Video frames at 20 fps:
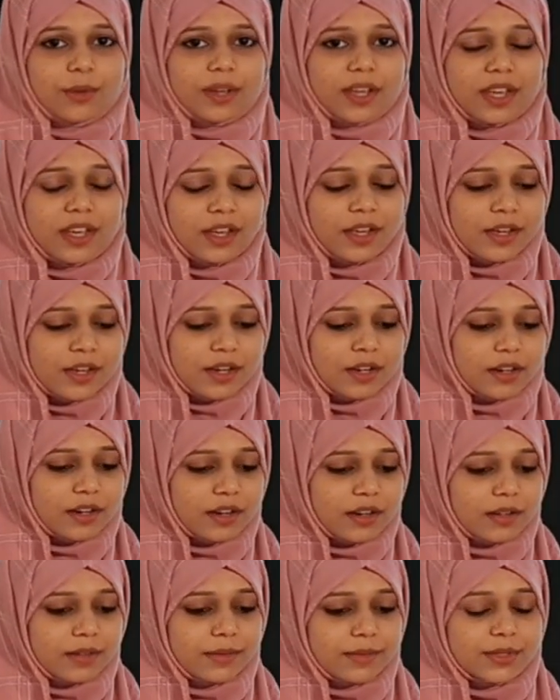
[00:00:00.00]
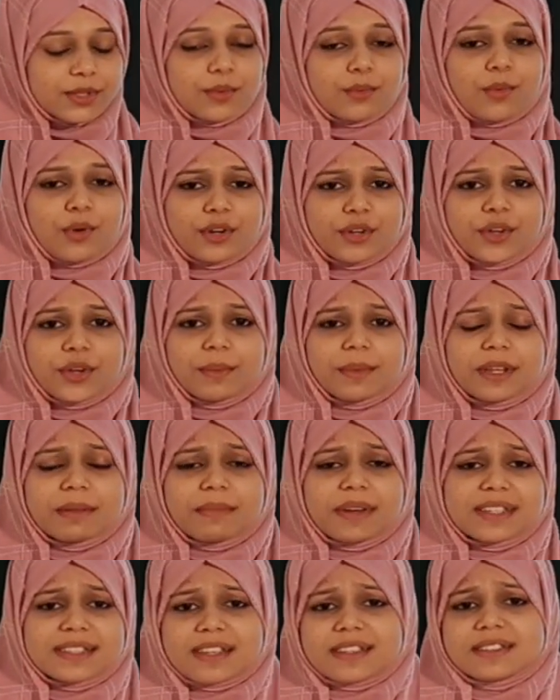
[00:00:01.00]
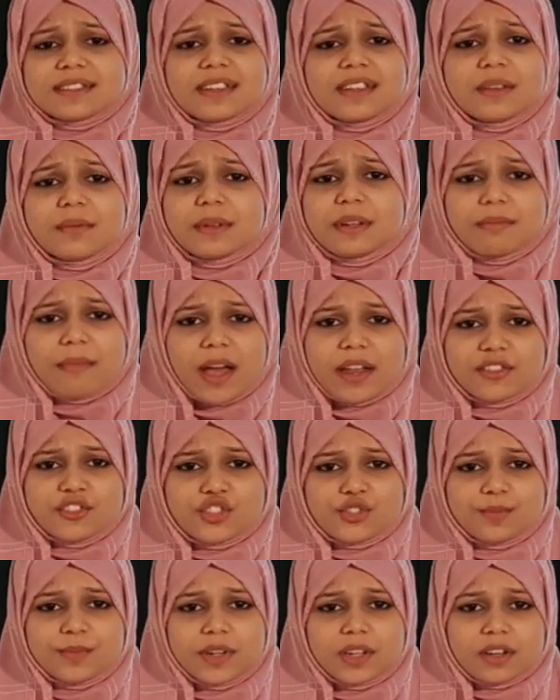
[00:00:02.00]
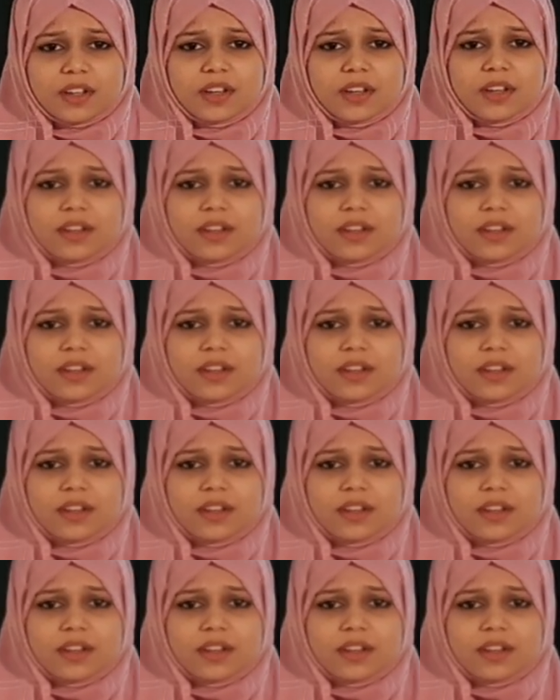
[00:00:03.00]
Okay. So what do you mean by sustainable management?